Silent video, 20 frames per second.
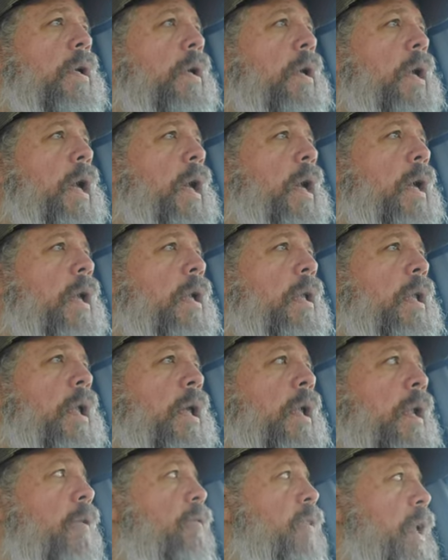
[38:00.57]
And
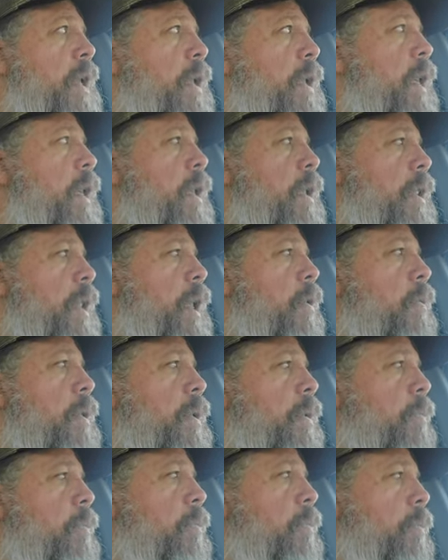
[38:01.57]
if they did, they would
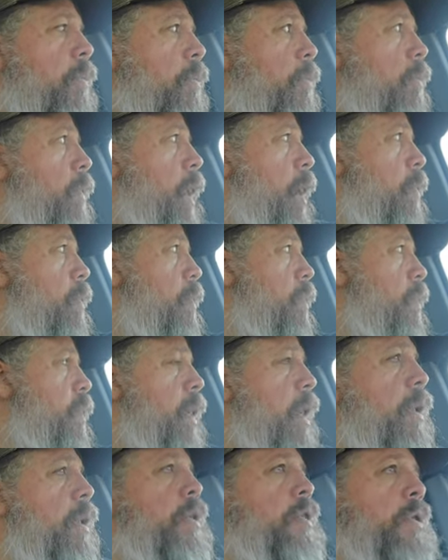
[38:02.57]

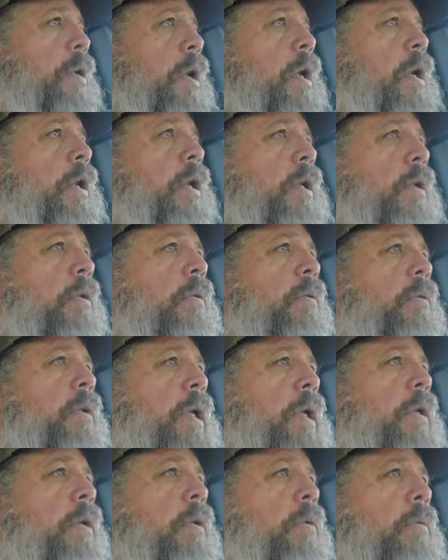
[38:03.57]
sell the truck
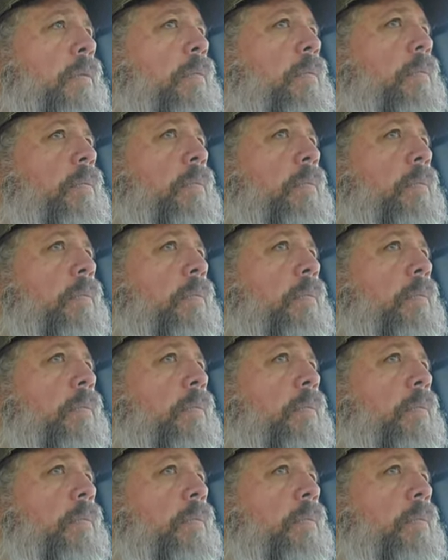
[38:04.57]
and